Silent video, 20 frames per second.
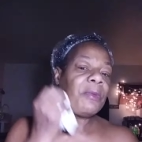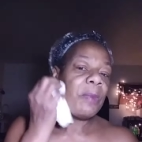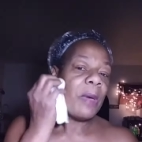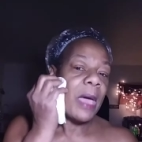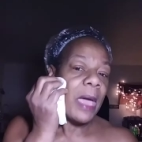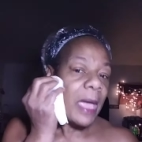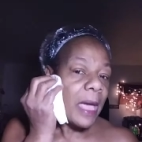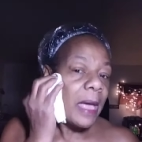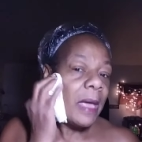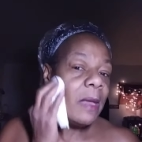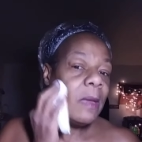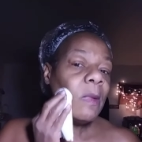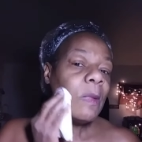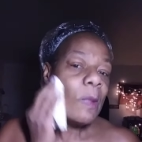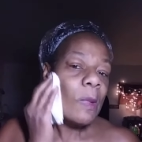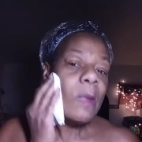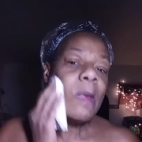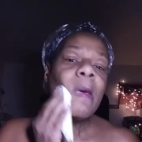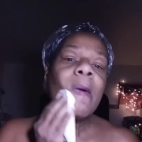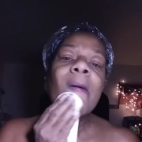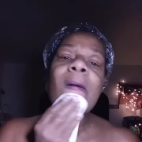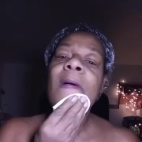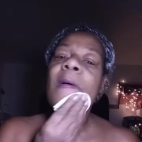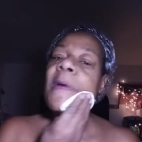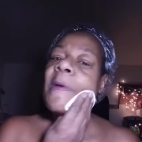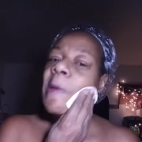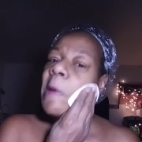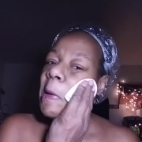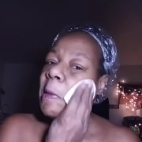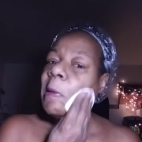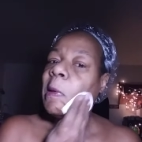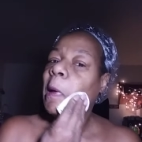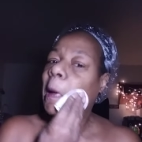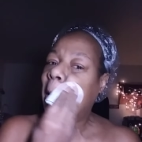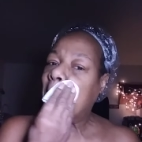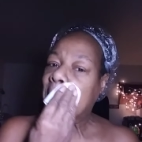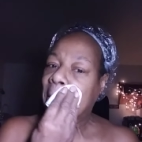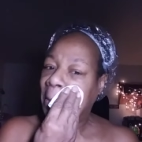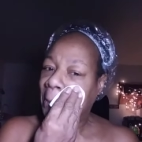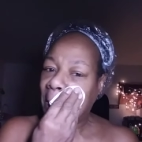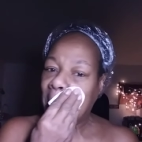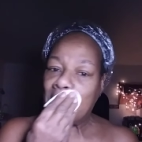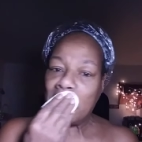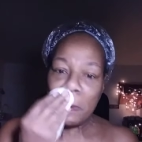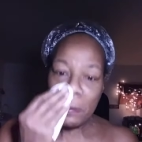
pain and gets rid of